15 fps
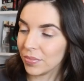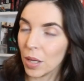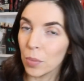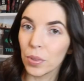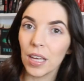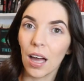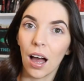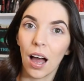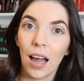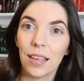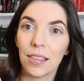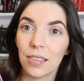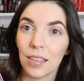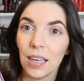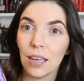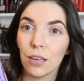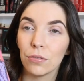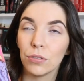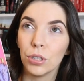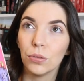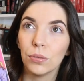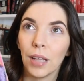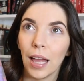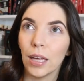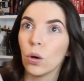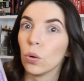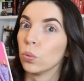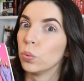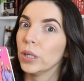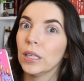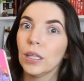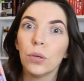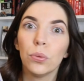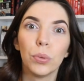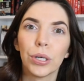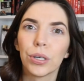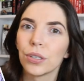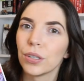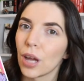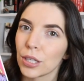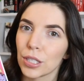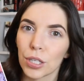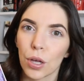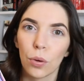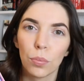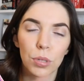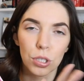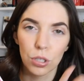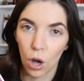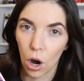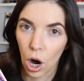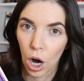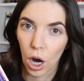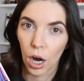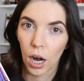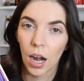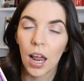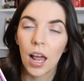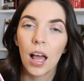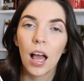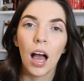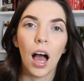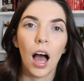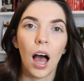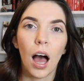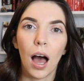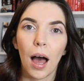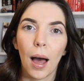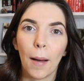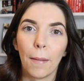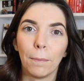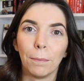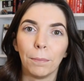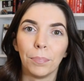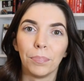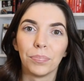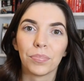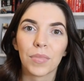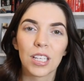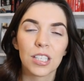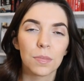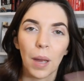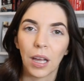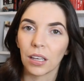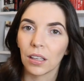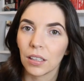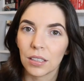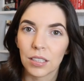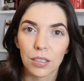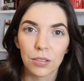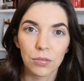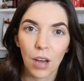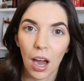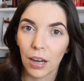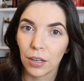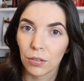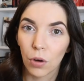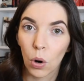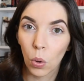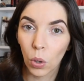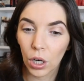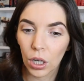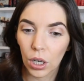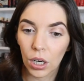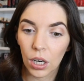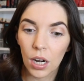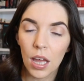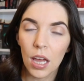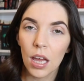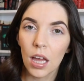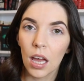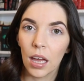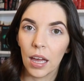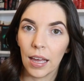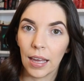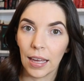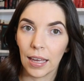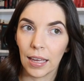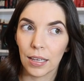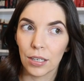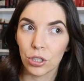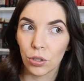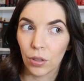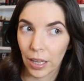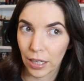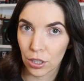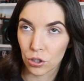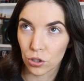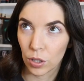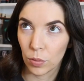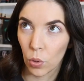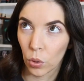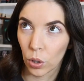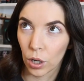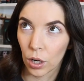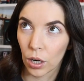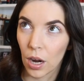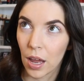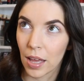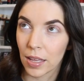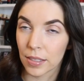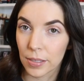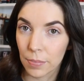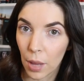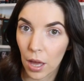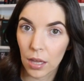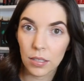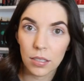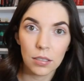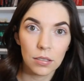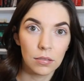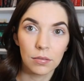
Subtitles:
But yeah, I think if you like really weird, nutso, bizarre, speculative kind of horror, and you like extreme horror and smut,